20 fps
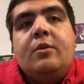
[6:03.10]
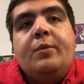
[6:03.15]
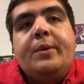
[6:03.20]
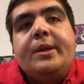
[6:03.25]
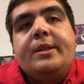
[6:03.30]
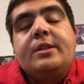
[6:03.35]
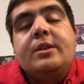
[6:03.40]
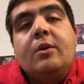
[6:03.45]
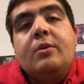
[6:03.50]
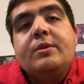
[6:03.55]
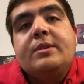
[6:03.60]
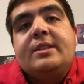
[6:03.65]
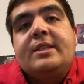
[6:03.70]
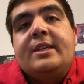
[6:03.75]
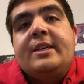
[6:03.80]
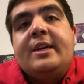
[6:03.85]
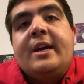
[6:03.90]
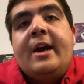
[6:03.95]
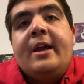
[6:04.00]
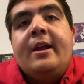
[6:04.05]
we don't
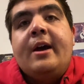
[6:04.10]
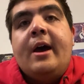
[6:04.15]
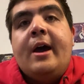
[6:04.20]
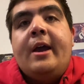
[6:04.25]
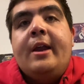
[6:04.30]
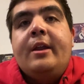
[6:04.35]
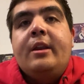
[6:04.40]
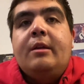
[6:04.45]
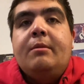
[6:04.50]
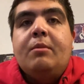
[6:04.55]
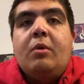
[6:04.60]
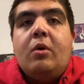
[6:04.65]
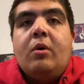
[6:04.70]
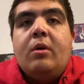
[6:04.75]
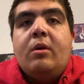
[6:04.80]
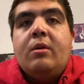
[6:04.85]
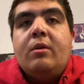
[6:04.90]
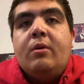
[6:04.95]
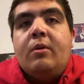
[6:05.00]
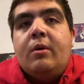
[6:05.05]
see eye to eye
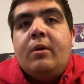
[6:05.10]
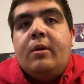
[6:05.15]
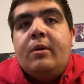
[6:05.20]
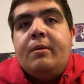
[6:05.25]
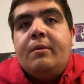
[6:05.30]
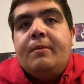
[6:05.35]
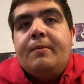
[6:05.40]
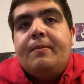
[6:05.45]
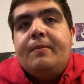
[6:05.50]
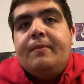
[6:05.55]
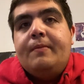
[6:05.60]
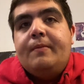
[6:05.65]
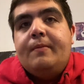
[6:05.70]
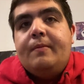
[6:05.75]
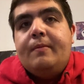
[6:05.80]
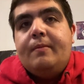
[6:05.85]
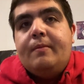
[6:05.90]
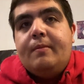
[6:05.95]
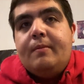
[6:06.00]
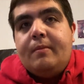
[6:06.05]
anymore, or
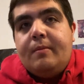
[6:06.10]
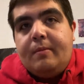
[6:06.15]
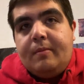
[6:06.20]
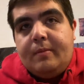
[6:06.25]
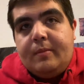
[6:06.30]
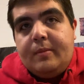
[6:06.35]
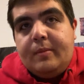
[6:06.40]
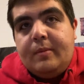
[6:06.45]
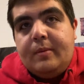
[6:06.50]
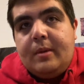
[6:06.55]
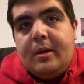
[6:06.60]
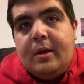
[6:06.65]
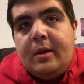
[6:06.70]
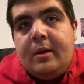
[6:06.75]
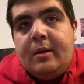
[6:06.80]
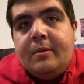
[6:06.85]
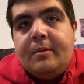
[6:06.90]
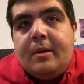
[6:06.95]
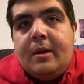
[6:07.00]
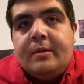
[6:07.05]

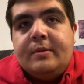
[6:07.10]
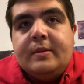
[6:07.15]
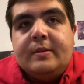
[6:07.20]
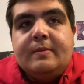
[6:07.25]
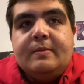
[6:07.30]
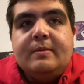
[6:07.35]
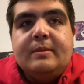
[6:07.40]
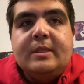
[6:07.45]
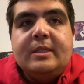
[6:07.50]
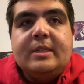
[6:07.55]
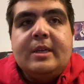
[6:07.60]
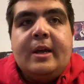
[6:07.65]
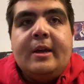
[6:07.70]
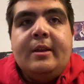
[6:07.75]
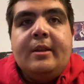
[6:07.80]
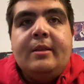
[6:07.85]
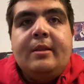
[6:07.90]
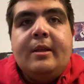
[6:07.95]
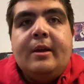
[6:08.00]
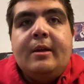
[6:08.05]
I just
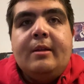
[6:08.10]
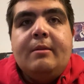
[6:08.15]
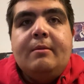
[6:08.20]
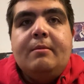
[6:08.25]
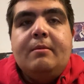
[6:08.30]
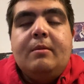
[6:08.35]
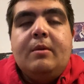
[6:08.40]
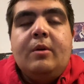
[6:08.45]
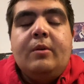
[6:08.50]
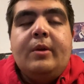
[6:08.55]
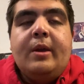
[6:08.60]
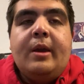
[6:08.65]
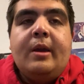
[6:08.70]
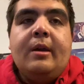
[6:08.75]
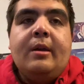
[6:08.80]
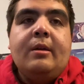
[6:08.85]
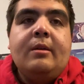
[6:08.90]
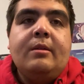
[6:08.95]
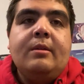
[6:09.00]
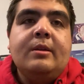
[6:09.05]
decided that,
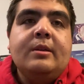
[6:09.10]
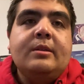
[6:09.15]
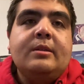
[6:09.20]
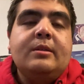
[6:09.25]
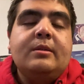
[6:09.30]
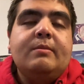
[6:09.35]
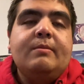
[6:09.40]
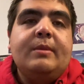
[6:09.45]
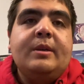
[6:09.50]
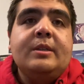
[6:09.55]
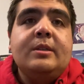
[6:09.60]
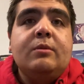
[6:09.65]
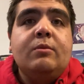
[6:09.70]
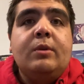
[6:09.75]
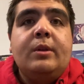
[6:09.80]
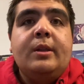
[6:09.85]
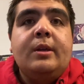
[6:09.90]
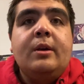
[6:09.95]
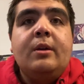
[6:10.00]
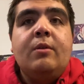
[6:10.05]
okay, this isn't
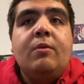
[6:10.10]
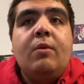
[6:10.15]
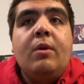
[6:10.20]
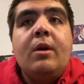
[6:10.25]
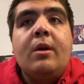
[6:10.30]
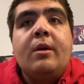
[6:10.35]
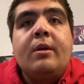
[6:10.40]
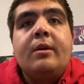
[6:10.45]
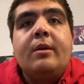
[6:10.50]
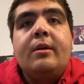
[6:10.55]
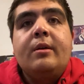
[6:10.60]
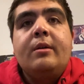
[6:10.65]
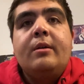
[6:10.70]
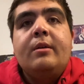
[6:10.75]
really gonna work.